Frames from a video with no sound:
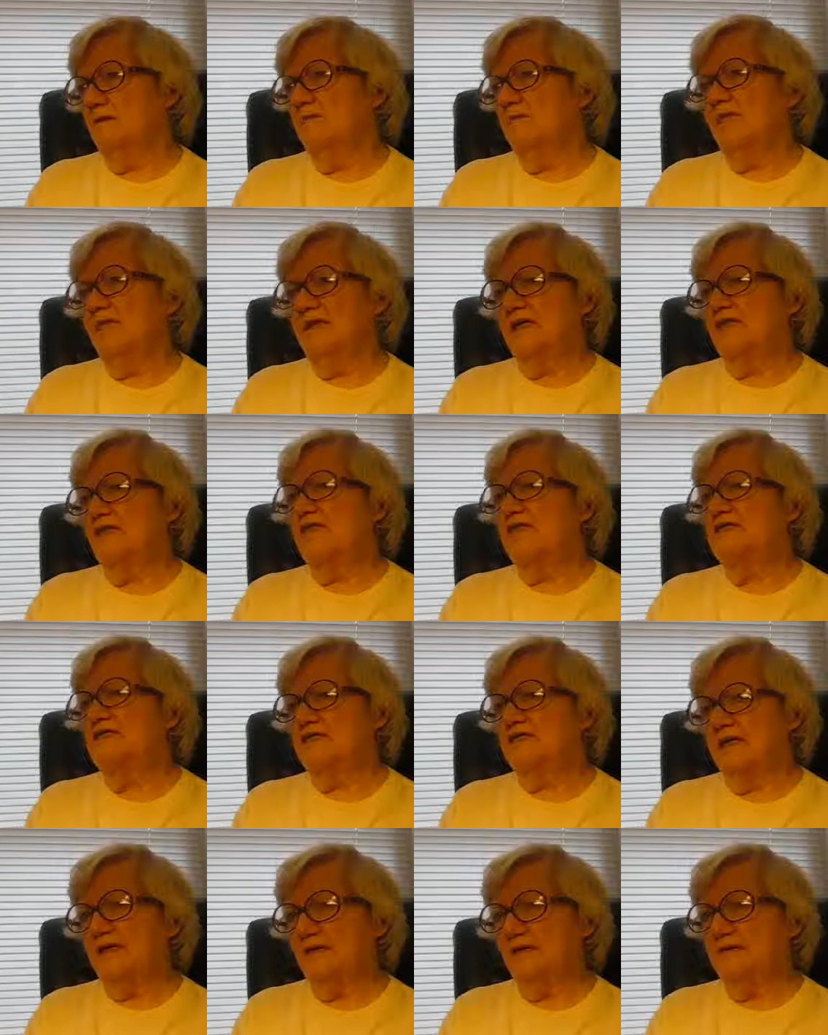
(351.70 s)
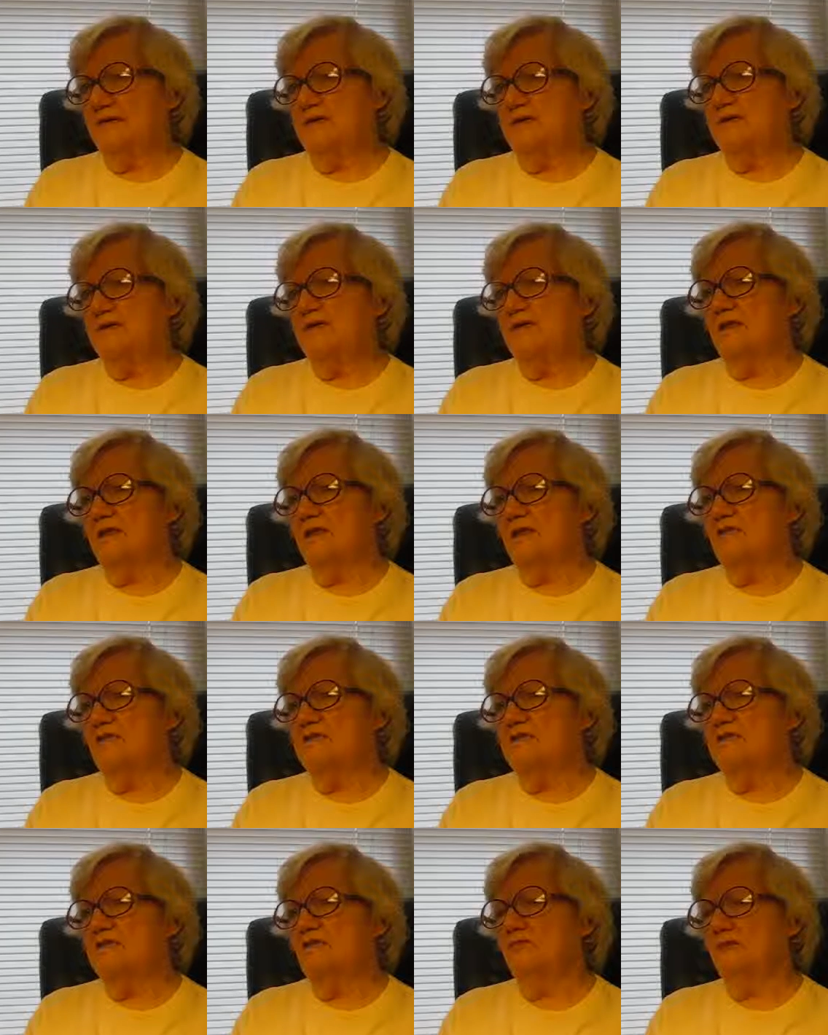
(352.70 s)
Money was scarce, and it
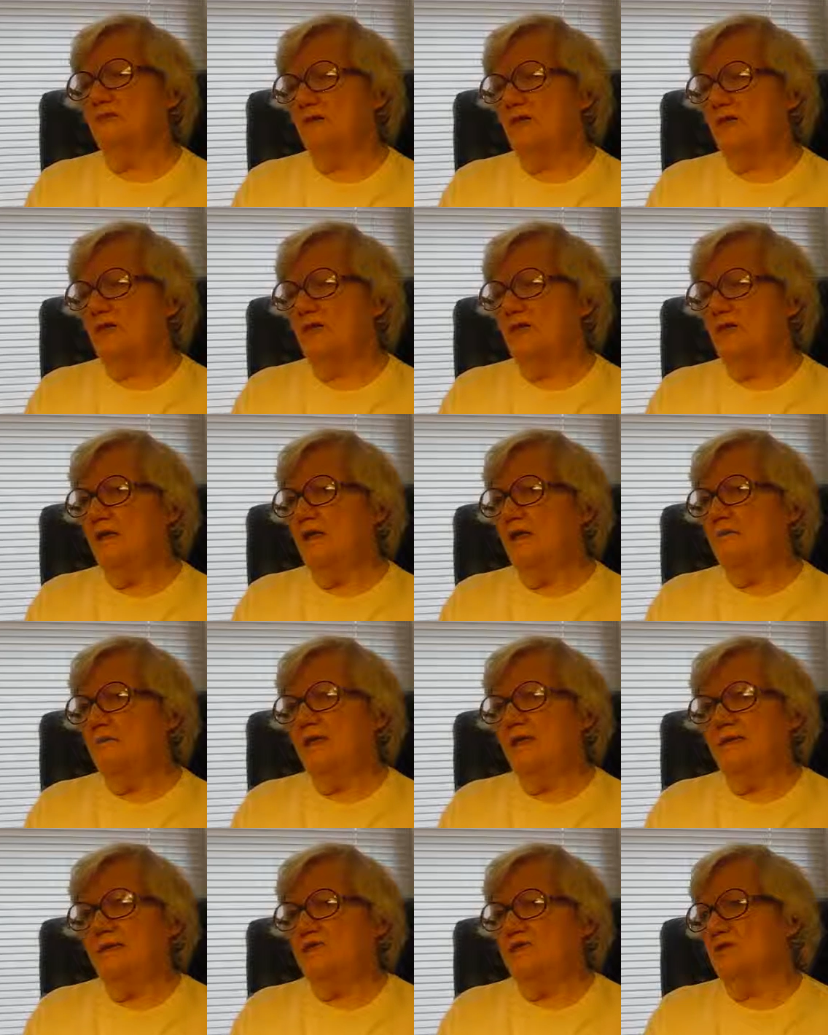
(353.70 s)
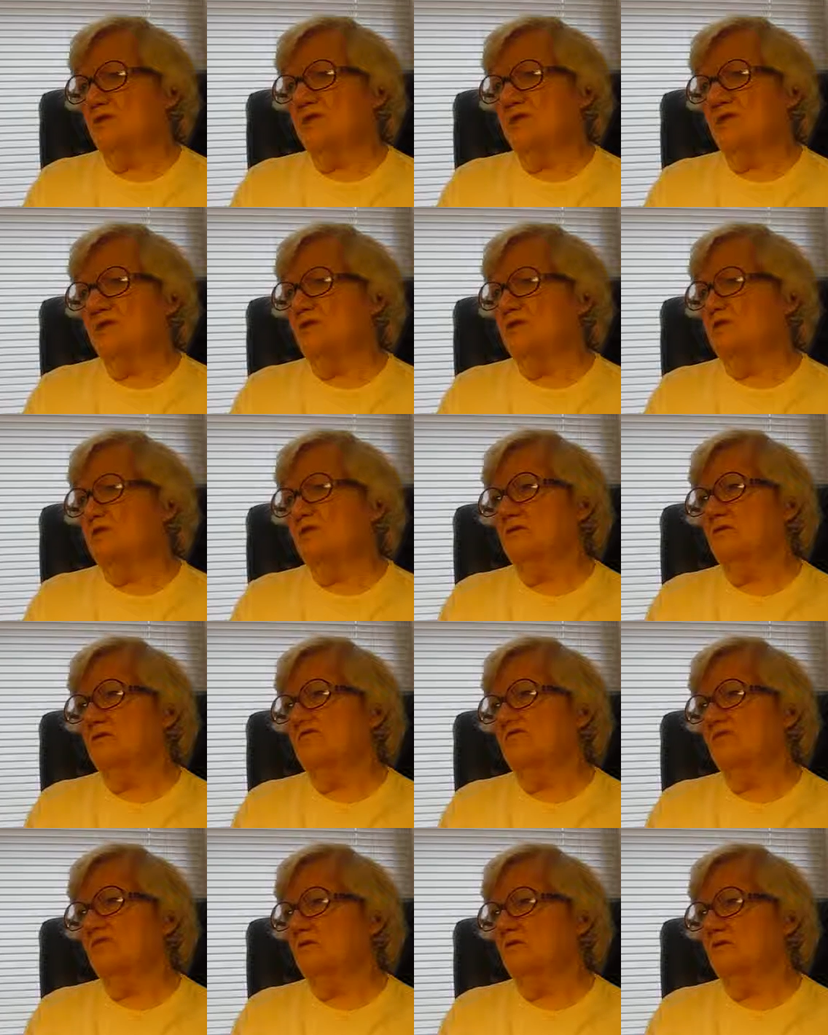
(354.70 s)
was a worry. But I'm sure that was true
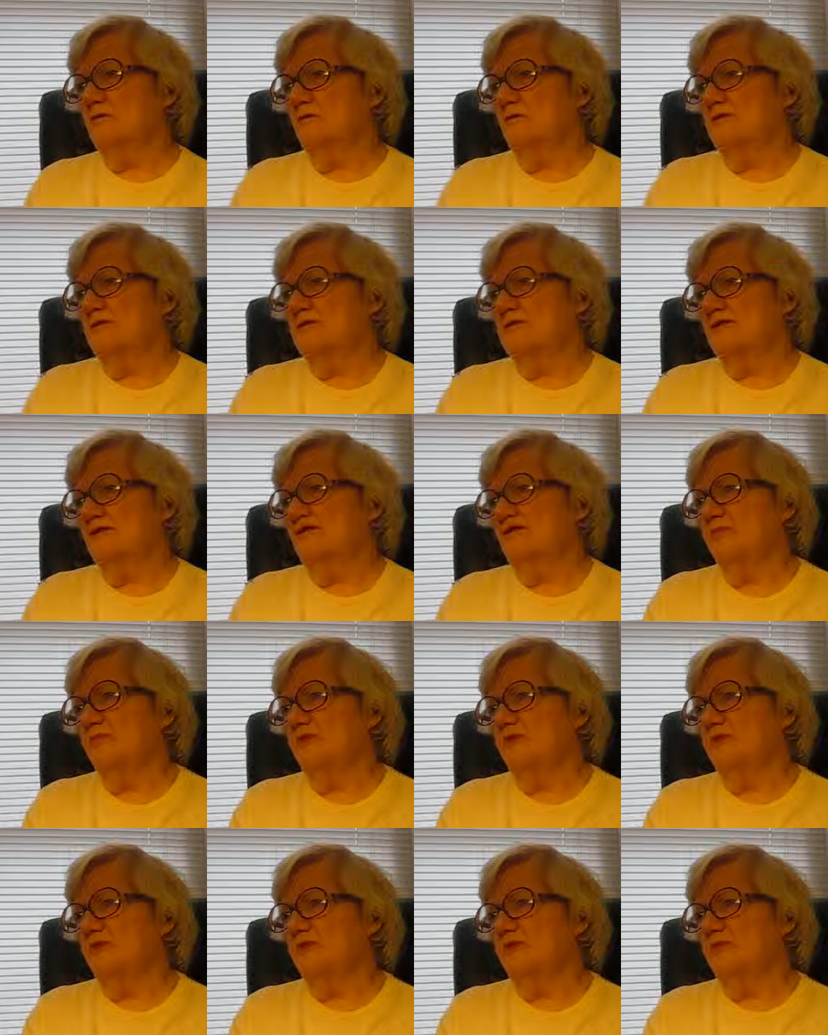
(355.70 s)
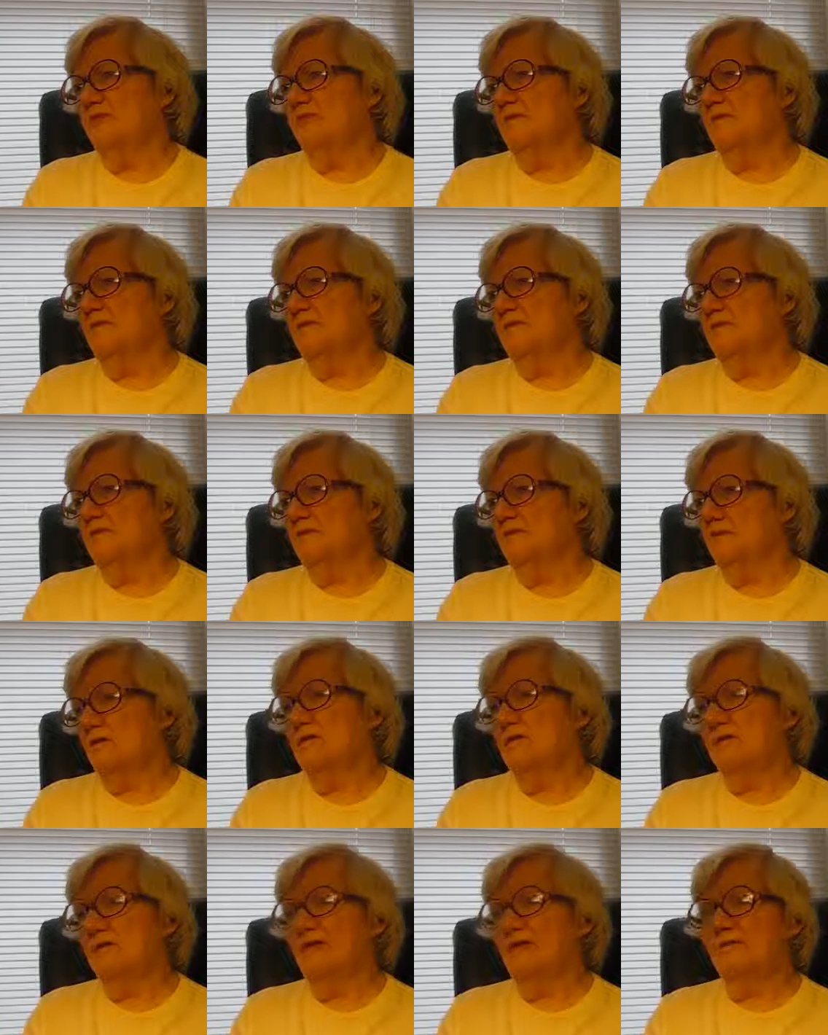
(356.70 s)
for almost everybody in the Depression,
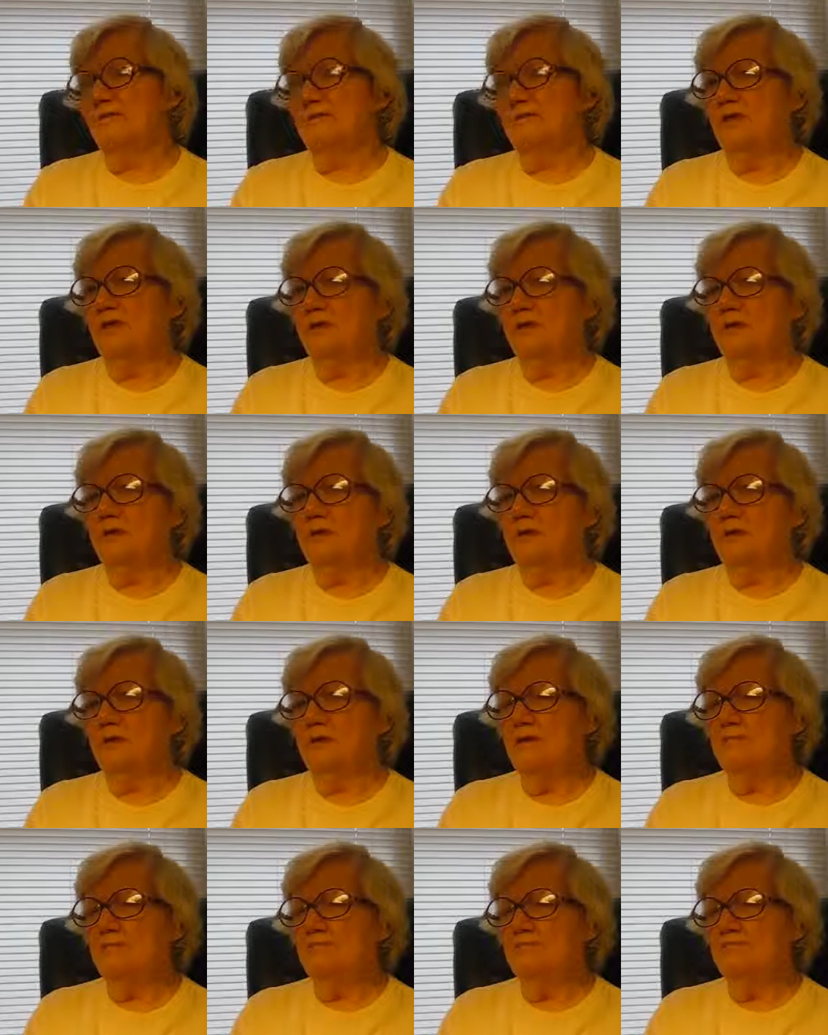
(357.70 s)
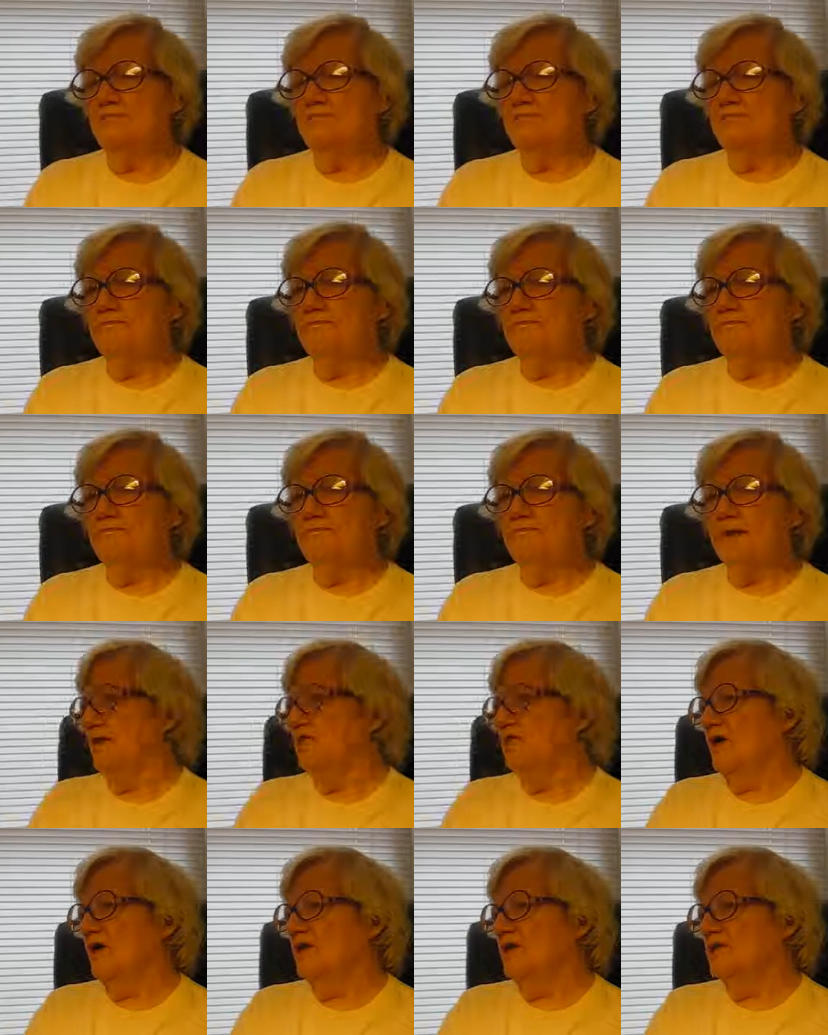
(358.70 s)
or a lot of people.
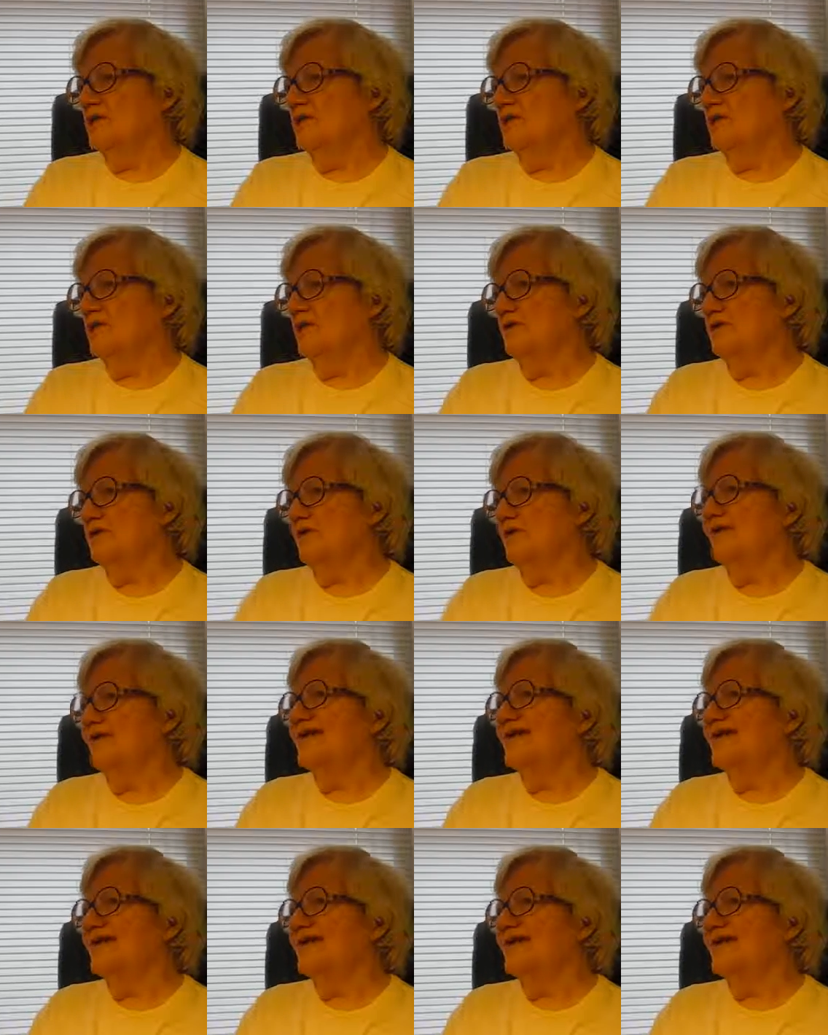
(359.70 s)
Well, when we were young.